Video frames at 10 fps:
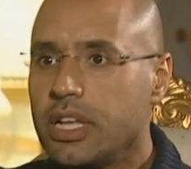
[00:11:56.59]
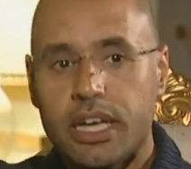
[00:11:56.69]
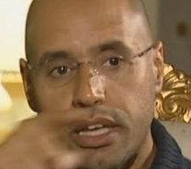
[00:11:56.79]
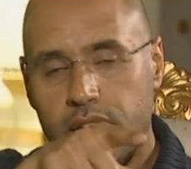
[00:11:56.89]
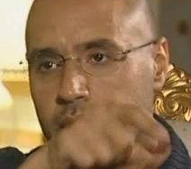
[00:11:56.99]

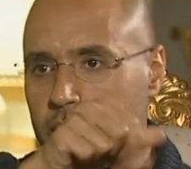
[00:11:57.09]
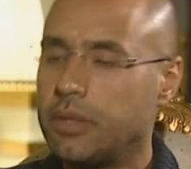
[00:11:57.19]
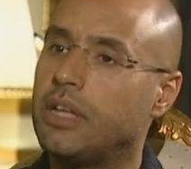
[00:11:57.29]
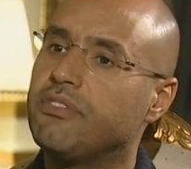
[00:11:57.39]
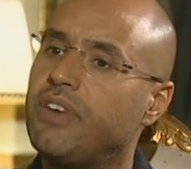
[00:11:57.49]

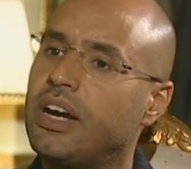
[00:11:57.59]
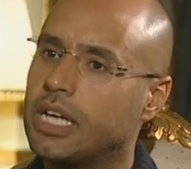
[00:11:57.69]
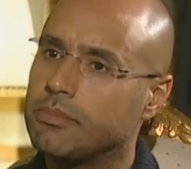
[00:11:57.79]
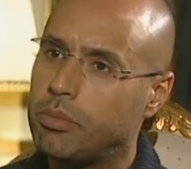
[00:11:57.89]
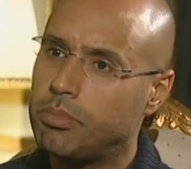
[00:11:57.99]
in fighting
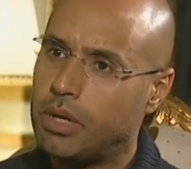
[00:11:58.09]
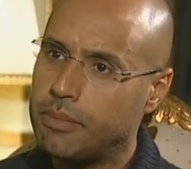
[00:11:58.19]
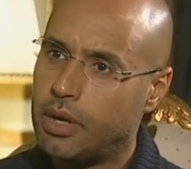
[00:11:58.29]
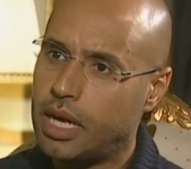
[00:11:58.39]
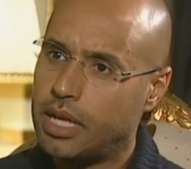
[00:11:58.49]

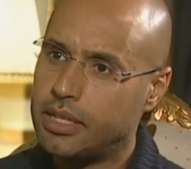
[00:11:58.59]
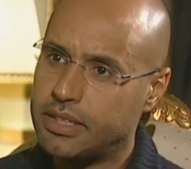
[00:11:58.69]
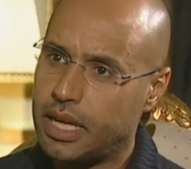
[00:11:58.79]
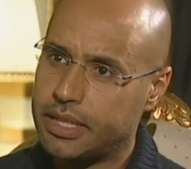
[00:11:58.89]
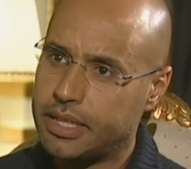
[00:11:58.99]
and
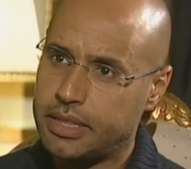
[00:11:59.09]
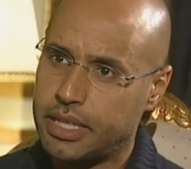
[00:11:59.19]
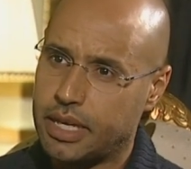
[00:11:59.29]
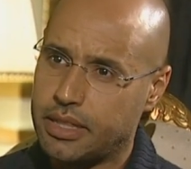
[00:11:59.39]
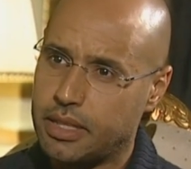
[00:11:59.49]

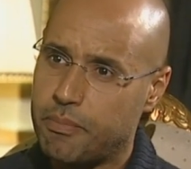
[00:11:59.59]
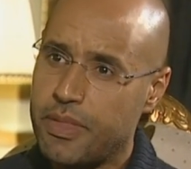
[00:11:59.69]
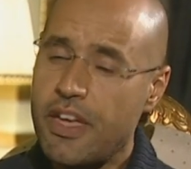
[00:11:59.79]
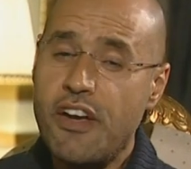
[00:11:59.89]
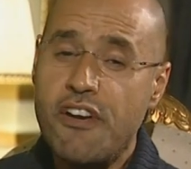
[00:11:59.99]
attacking them.
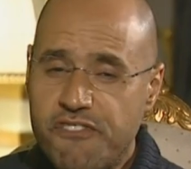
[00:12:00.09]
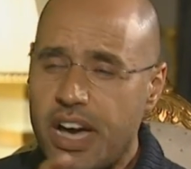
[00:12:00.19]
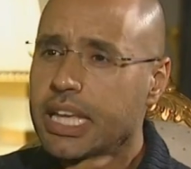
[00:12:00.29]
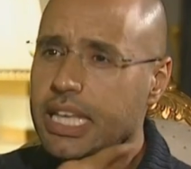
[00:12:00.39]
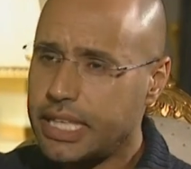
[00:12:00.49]

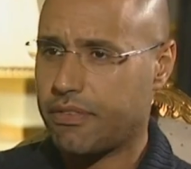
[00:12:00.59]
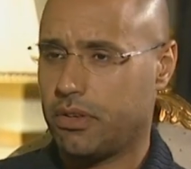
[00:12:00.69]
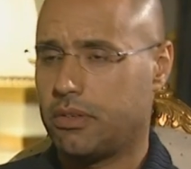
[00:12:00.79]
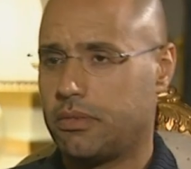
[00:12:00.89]
Very careful.